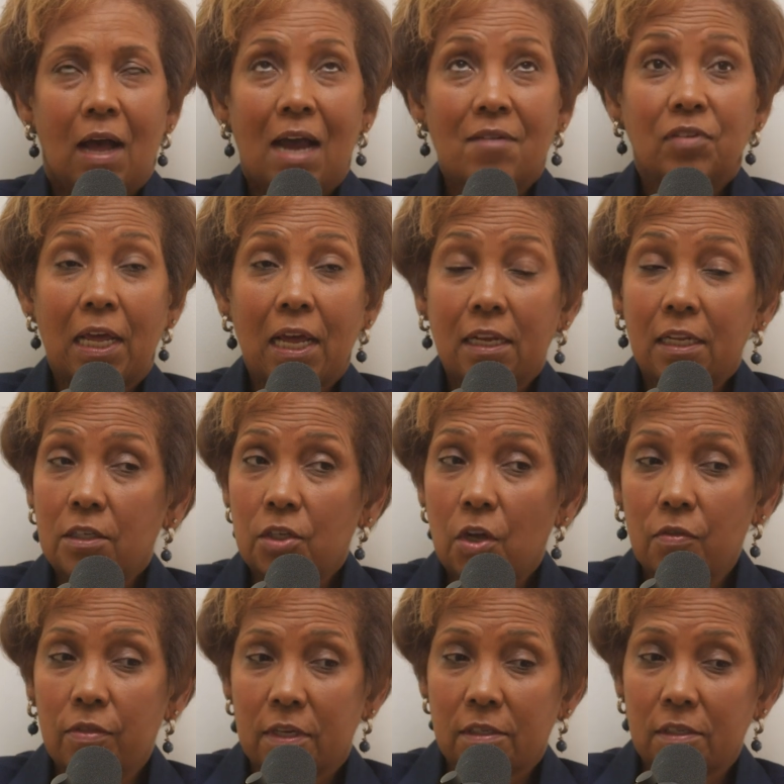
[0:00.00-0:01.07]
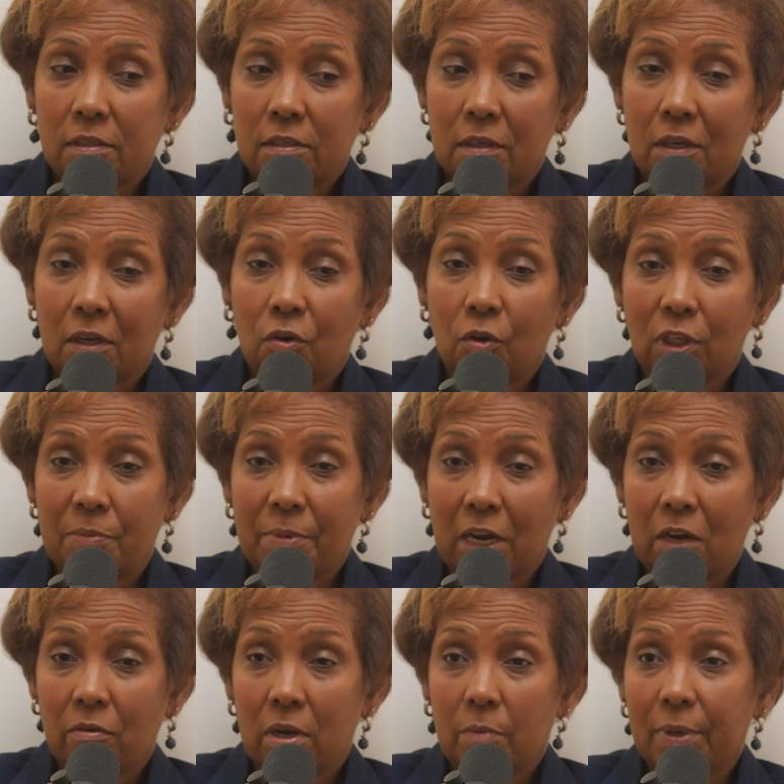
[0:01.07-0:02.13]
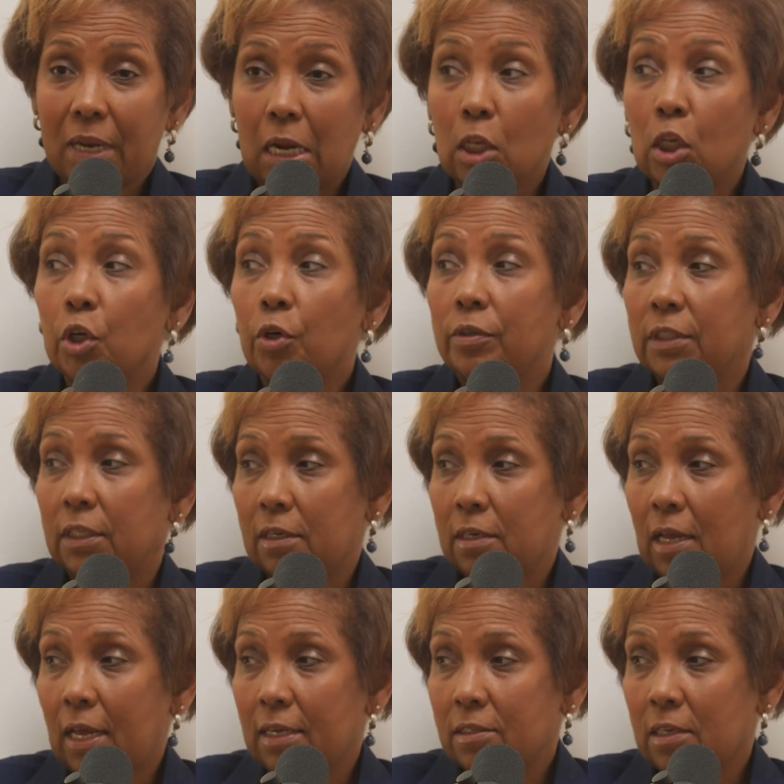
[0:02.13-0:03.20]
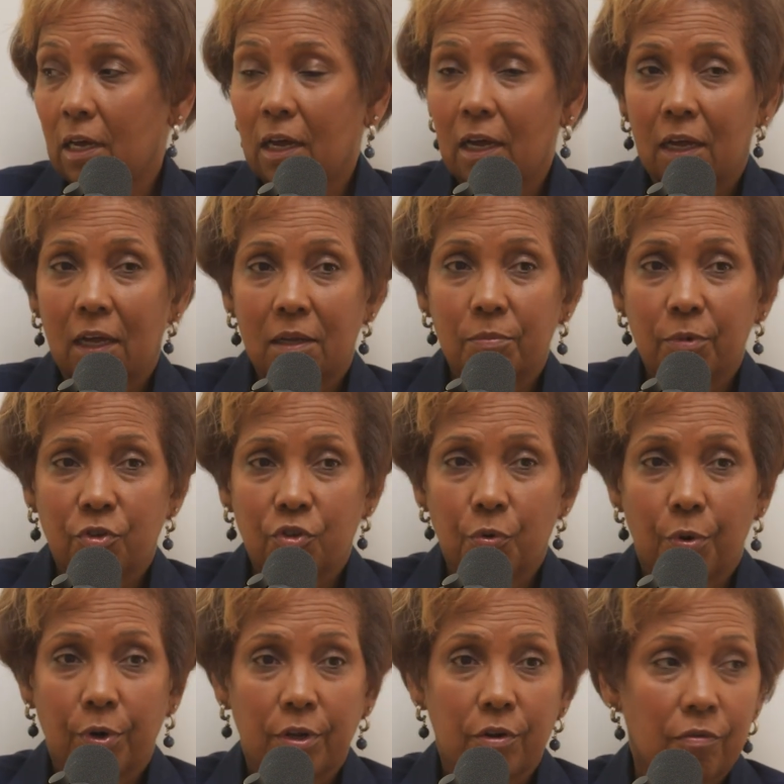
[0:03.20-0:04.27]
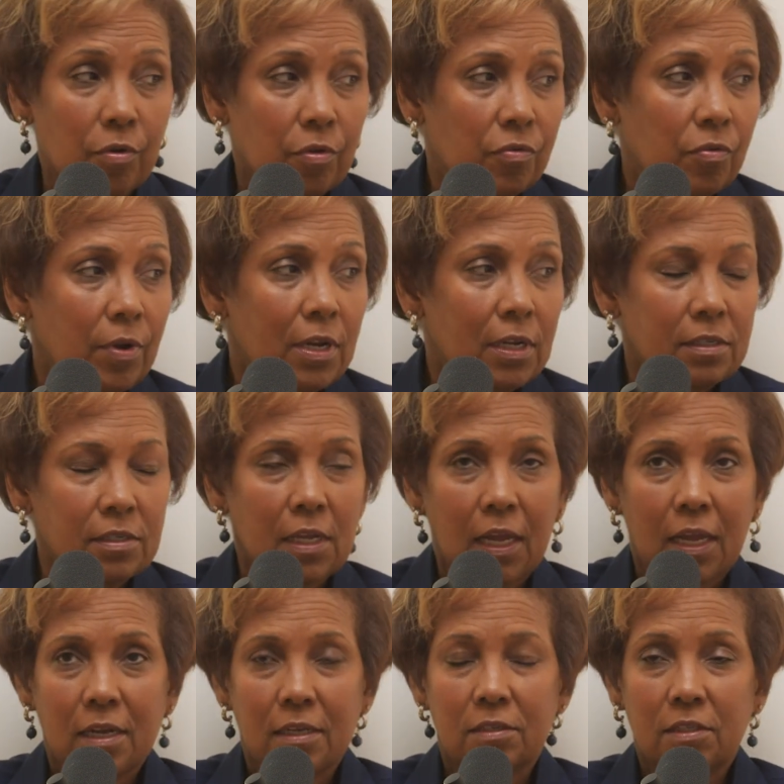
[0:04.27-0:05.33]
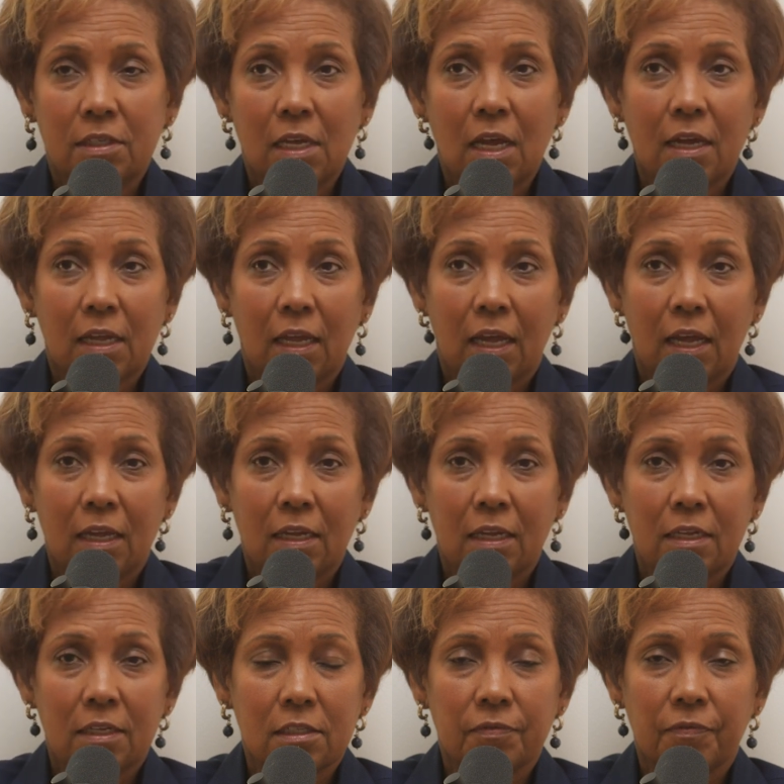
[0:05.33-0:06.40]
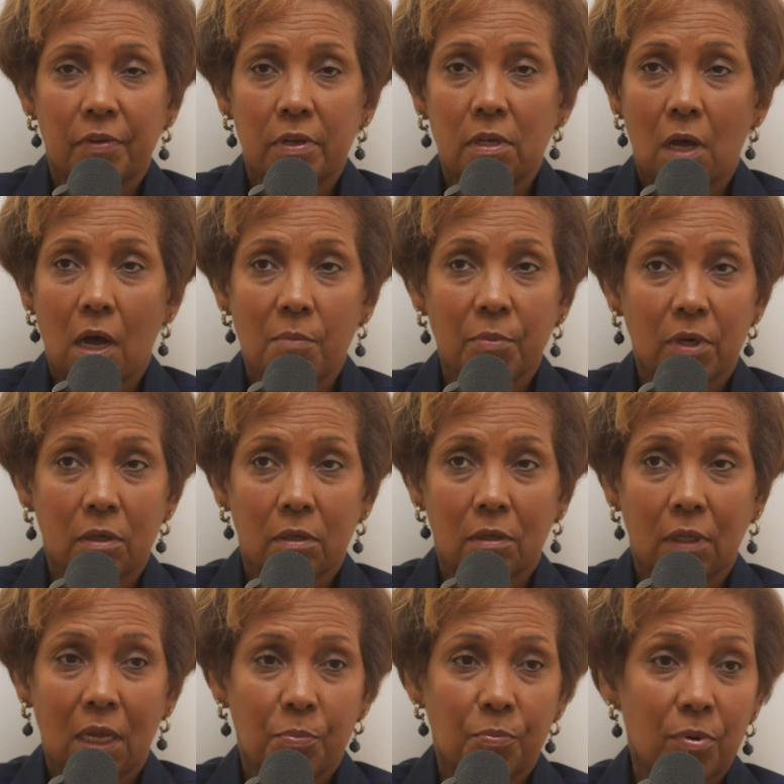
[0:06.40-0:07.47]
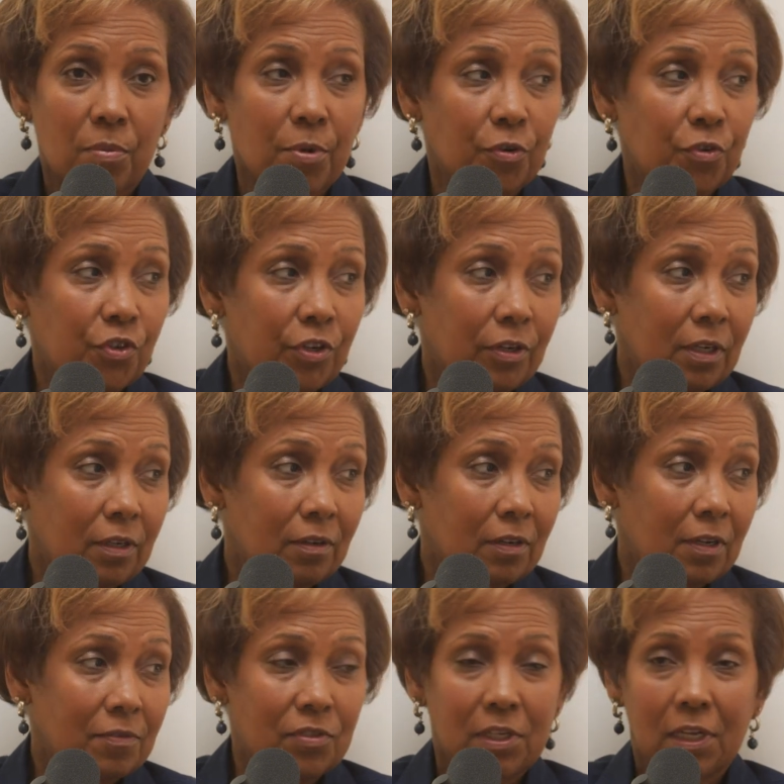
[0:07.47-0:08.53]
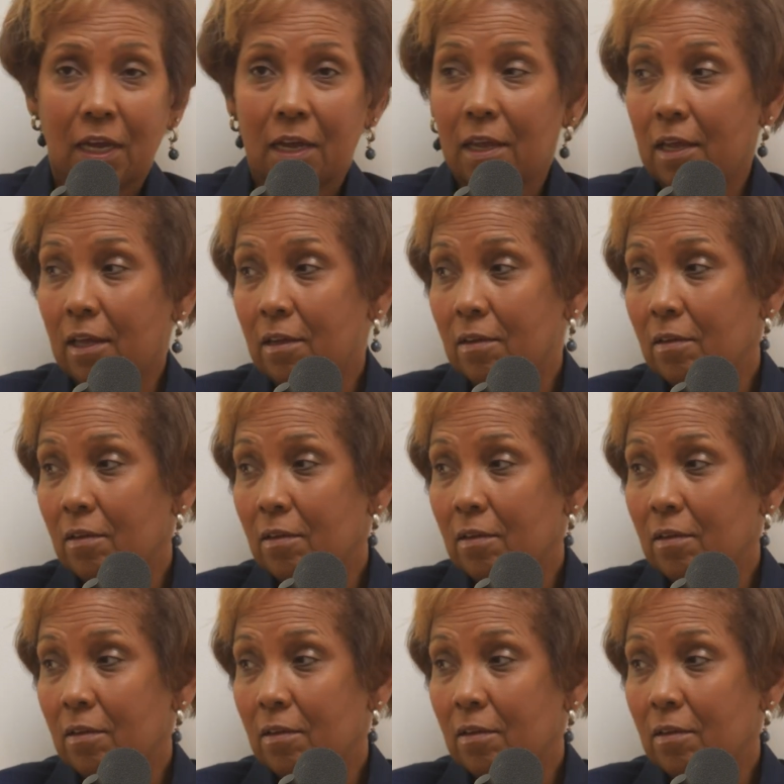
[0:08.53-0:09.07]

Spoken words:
I didn't know this early in my career, but I learned it as I matured and grew through NSA. CIA is phenomenal at promotion of CIA.